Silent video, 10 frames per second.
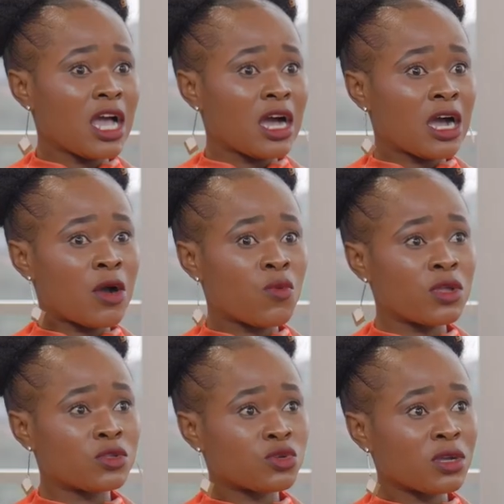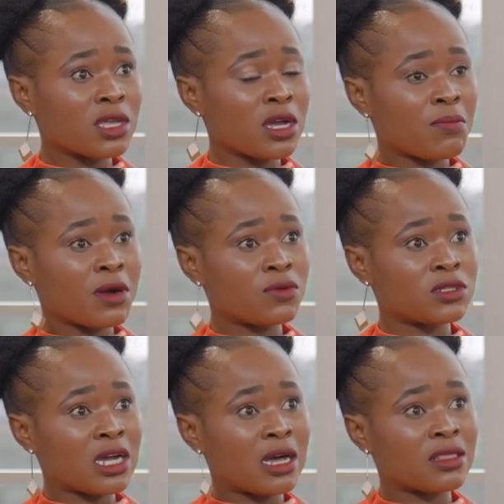Uh, we're talking
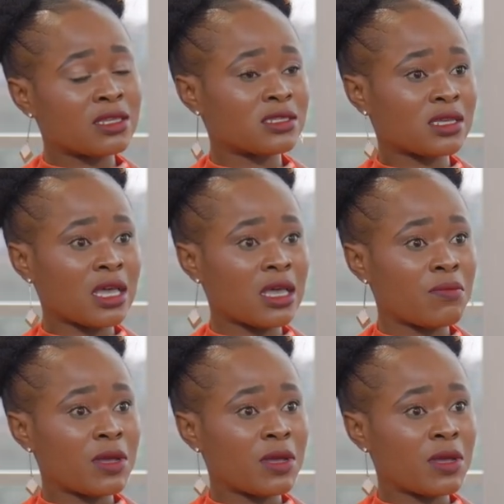about uh, this gap,